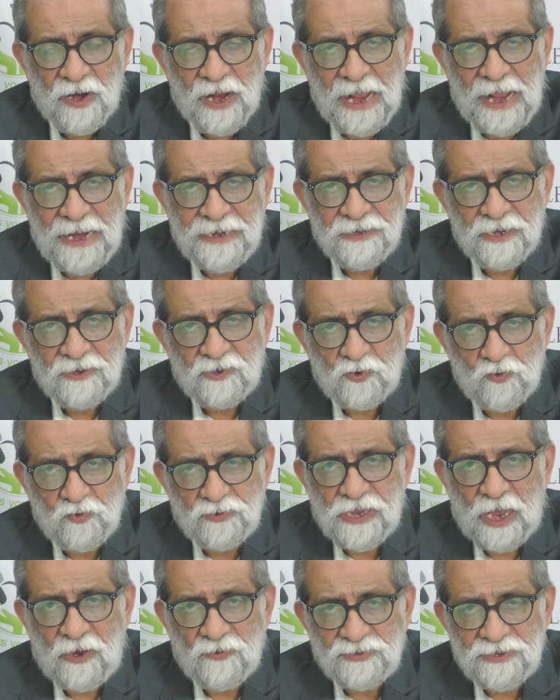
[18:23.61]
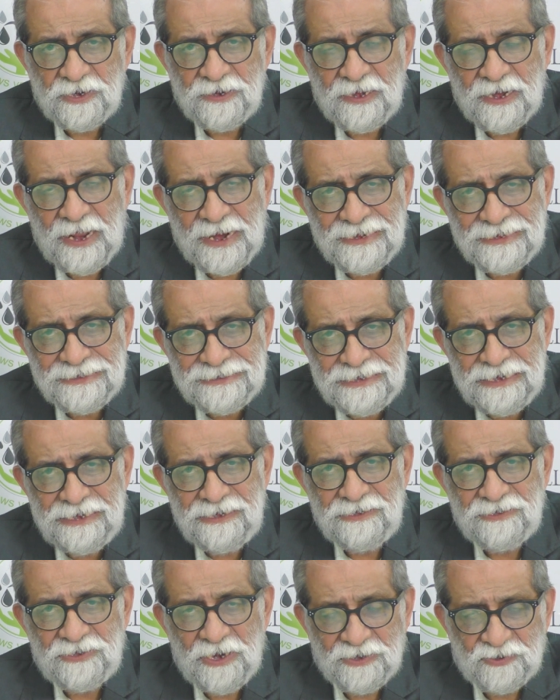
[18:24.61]
and the
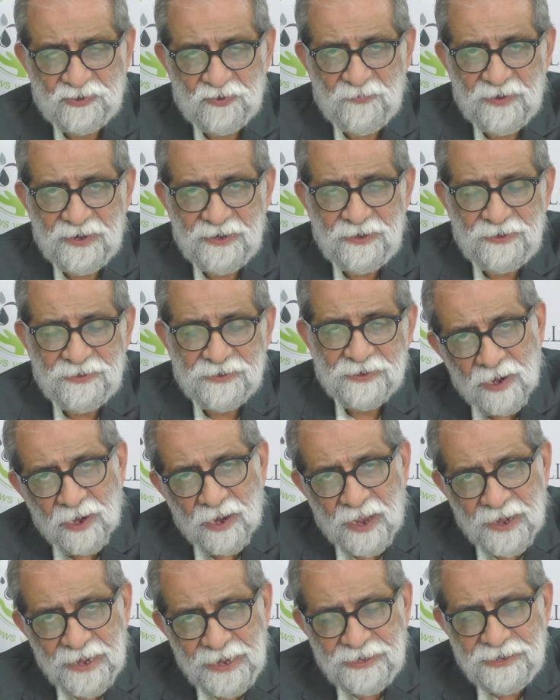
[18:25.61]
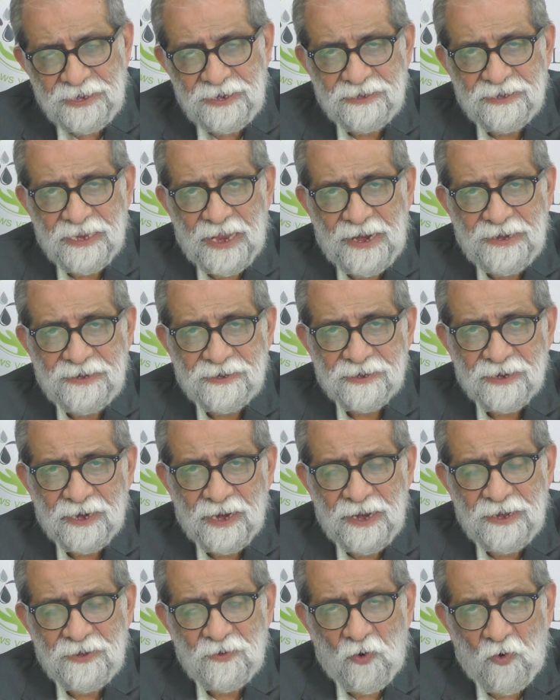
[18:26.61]
2019 judgment corrected that,
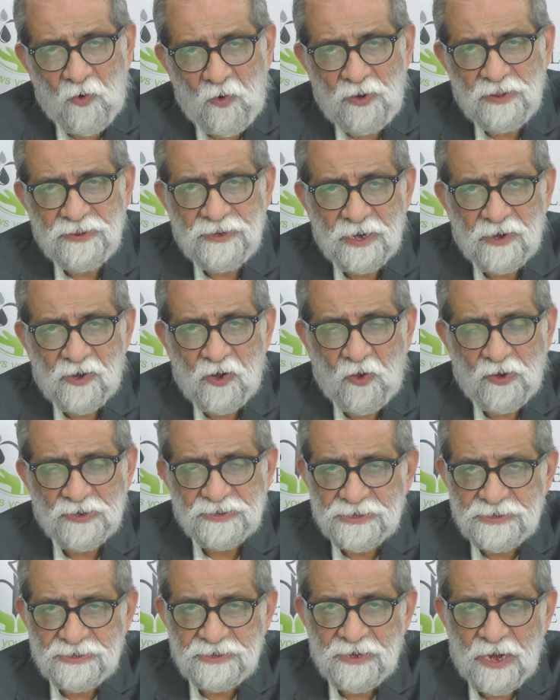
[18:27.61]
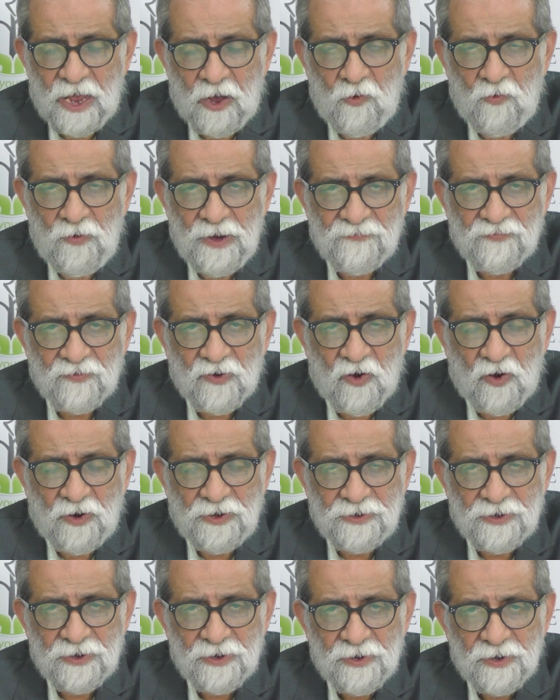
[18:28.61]
and all the clauses now have
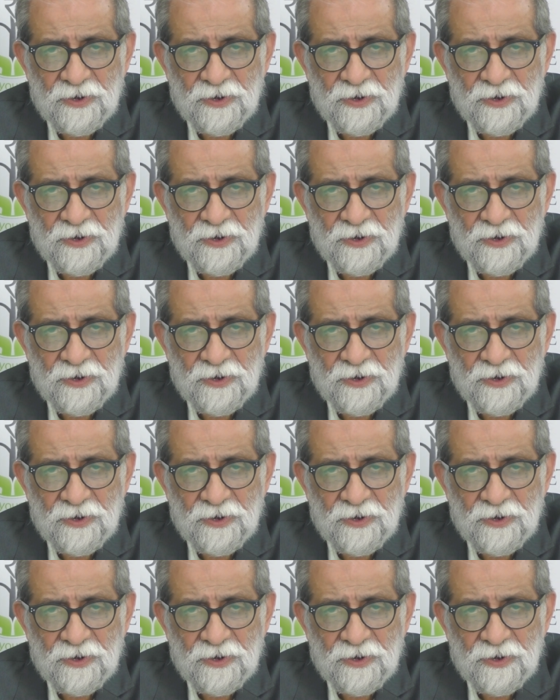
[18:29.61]
got